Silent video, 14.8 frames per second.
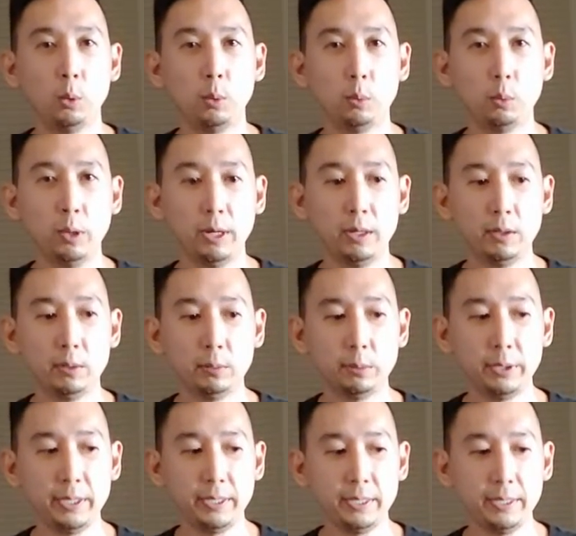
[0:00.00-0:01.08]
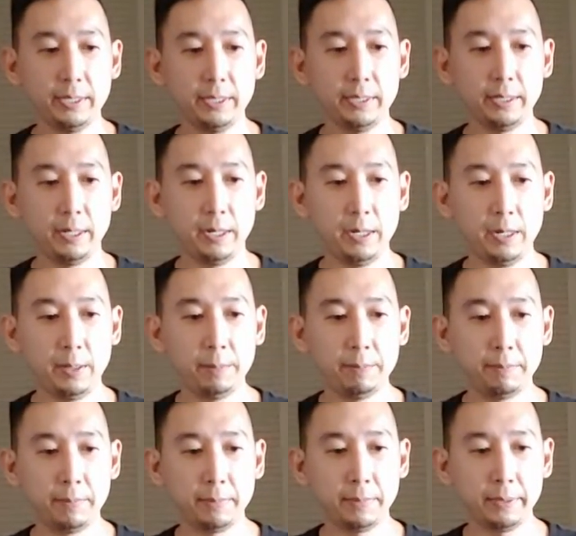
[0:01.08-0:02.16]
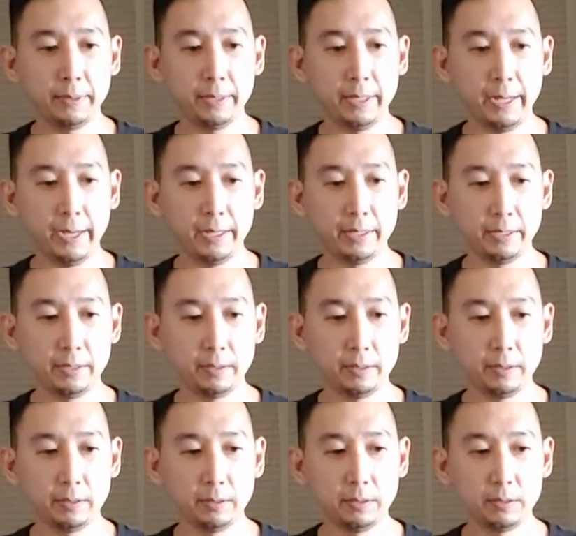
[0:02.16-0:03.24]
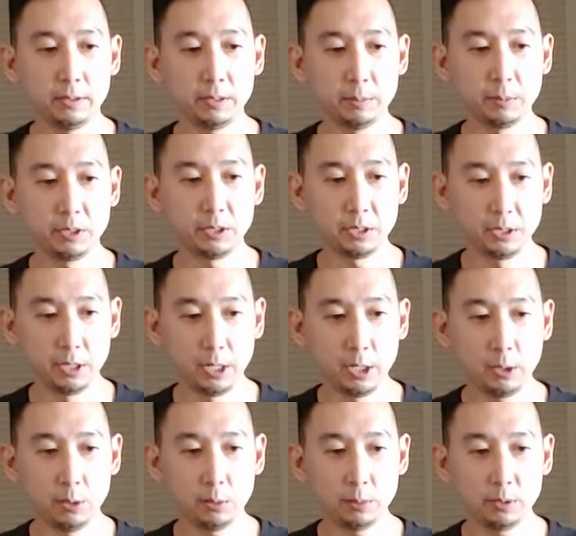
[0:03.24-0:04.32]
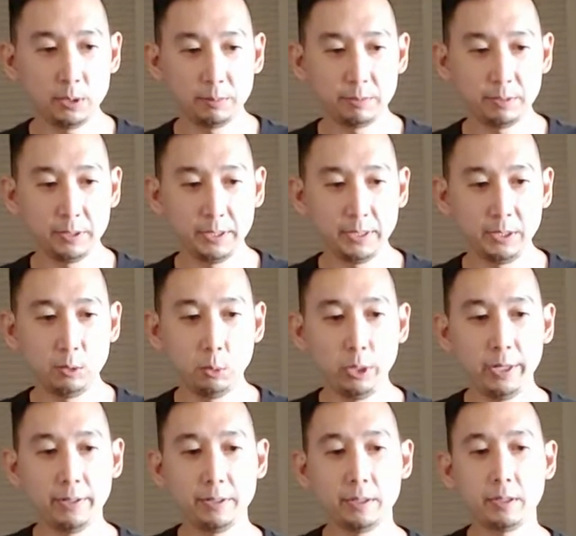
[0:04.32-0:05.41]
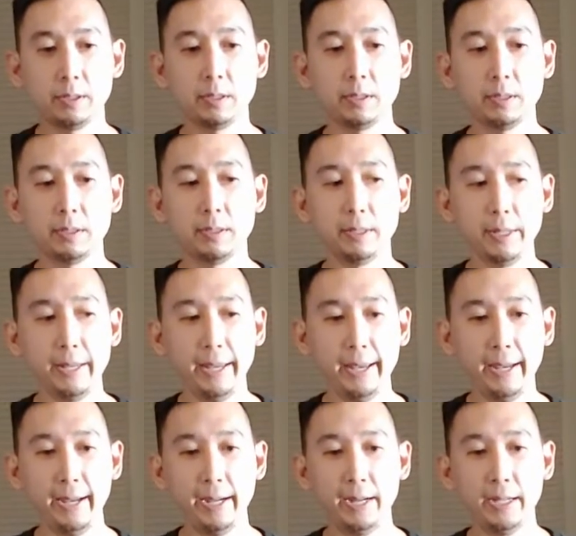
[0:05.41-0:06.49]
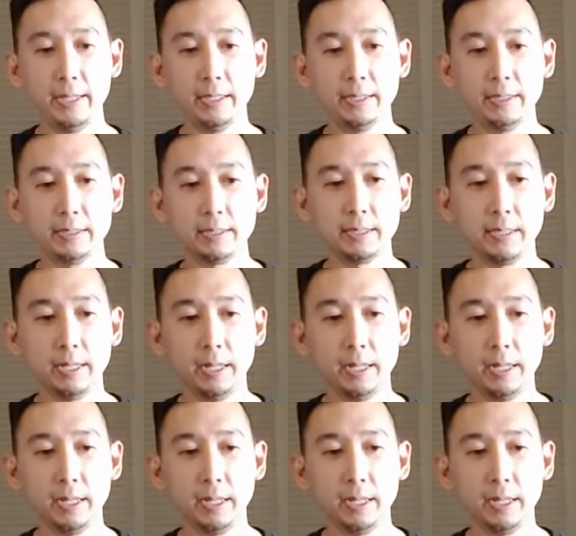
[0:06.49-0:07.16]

Well, we had some snow, some freezing weather, and